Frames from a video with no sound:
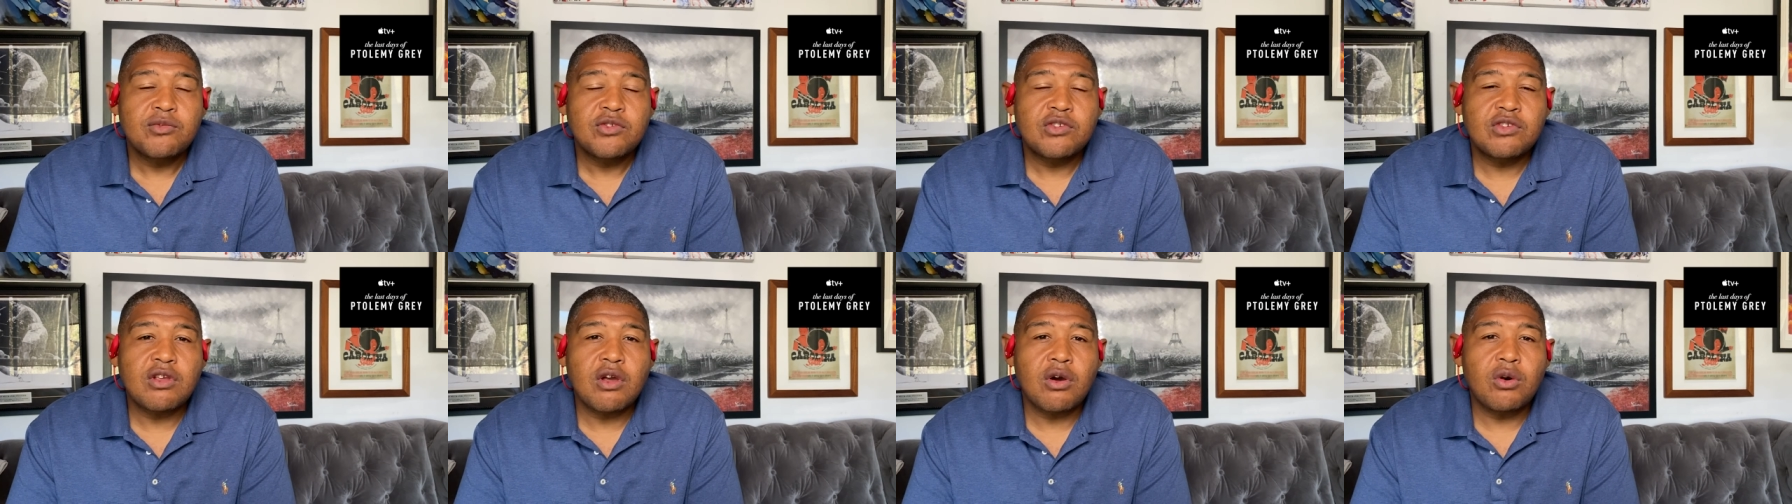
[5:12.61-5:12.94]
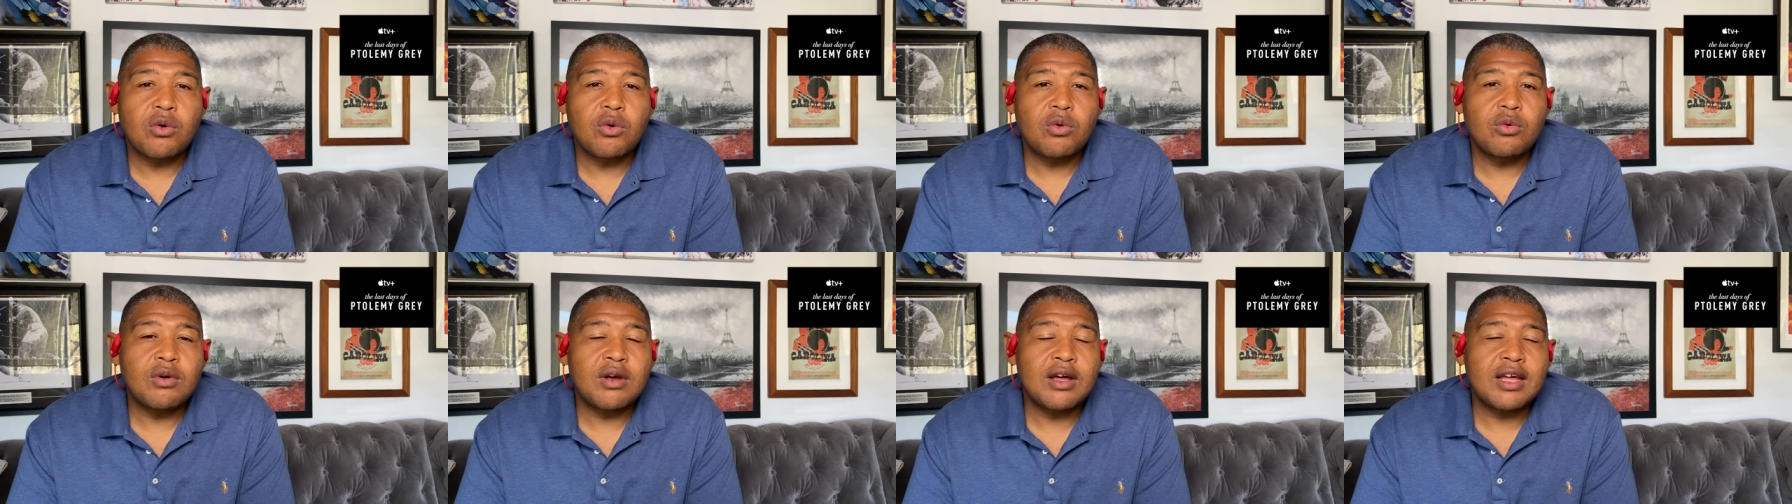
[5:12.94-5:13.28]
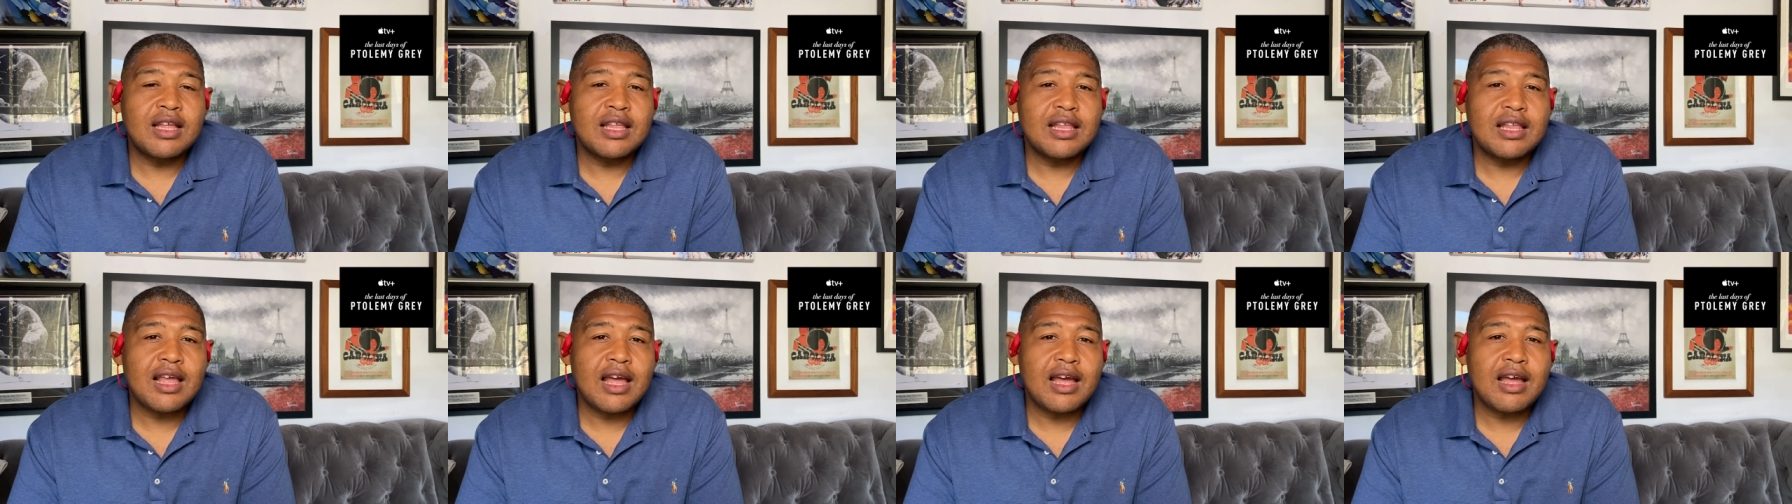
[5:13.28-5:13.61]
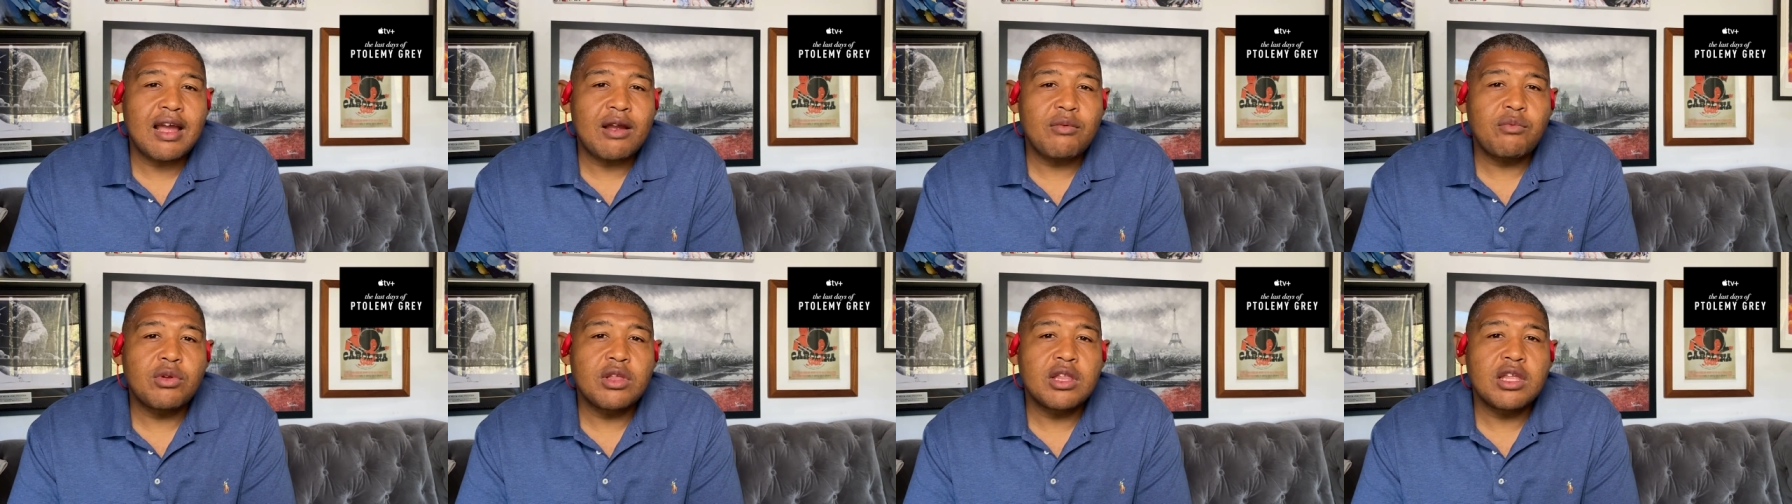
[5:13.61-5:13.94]
So uh,
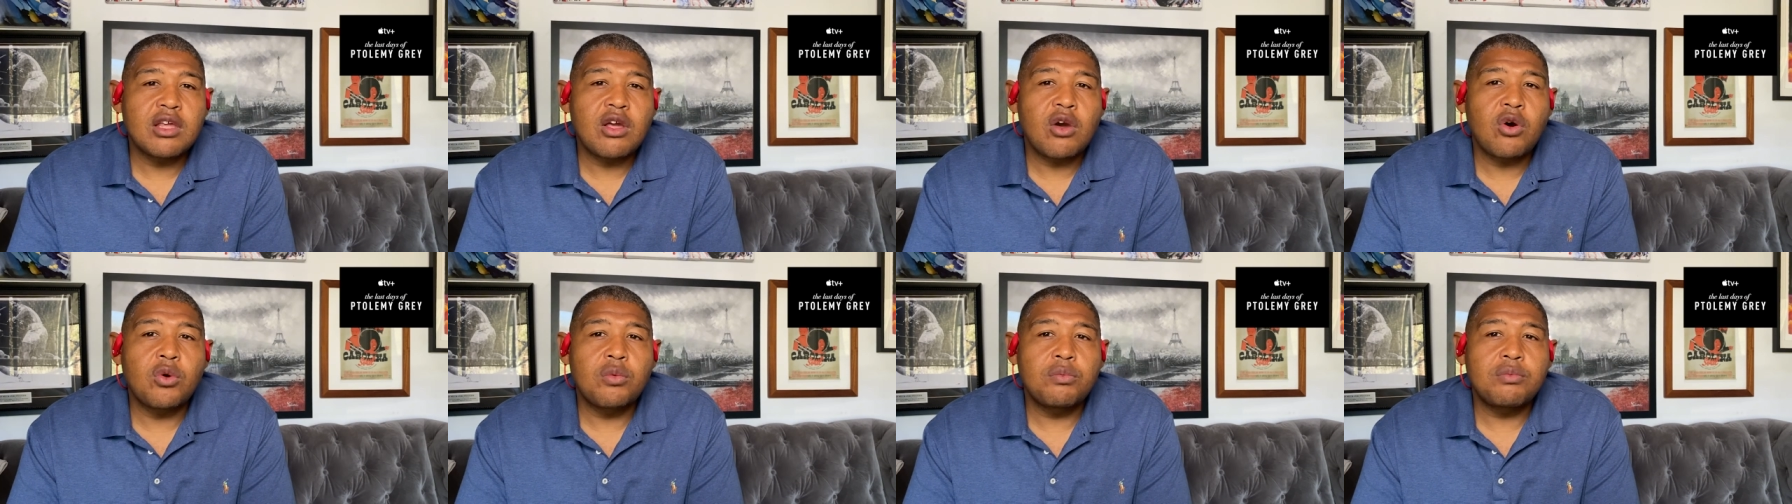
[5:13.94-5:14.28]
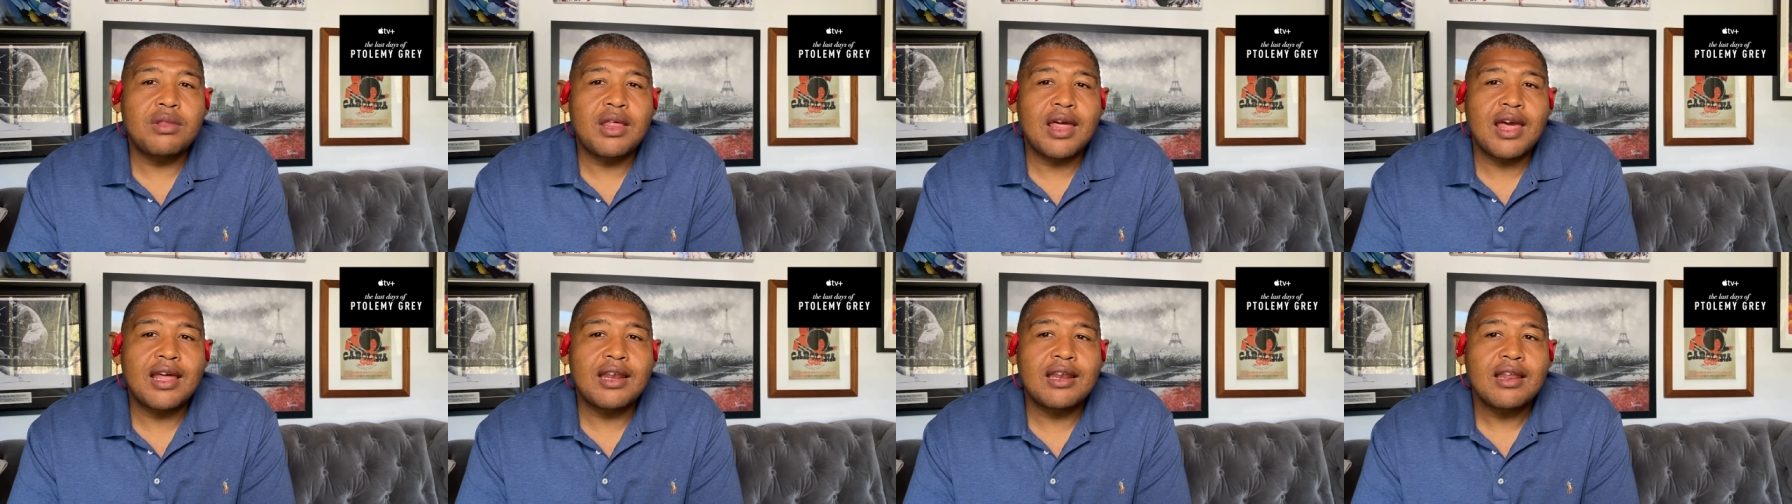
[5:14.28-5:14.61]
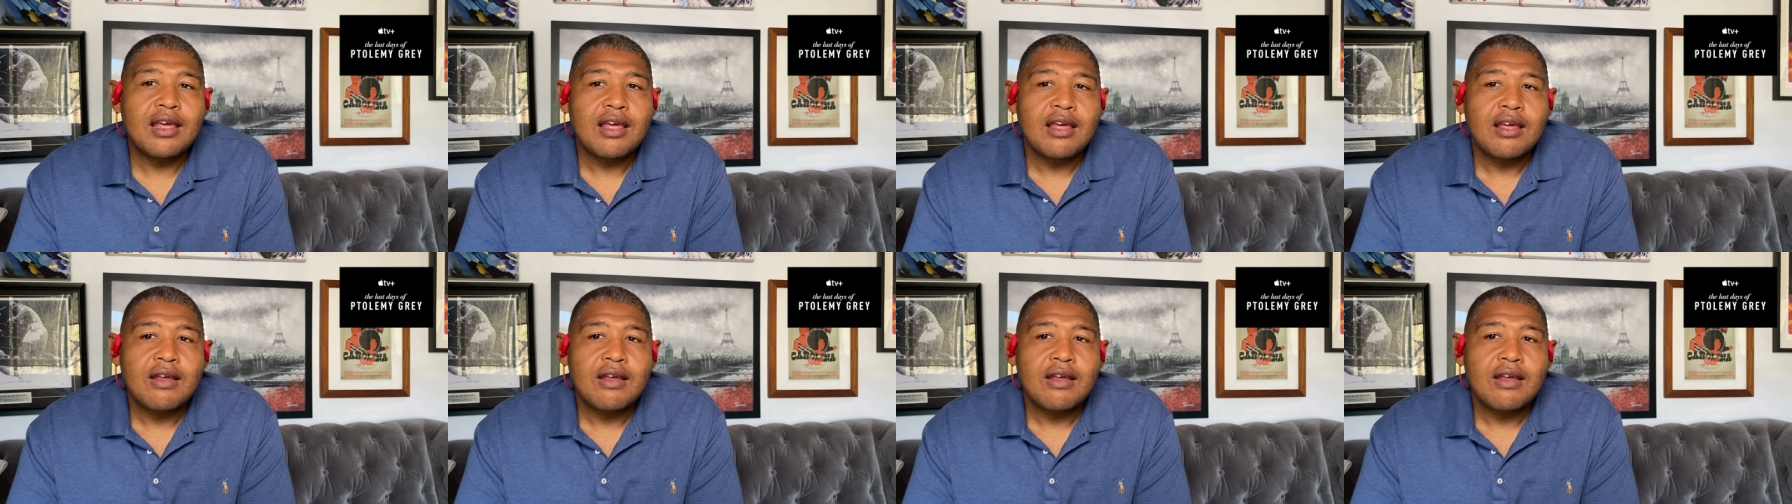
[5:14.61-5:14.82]
I really hope that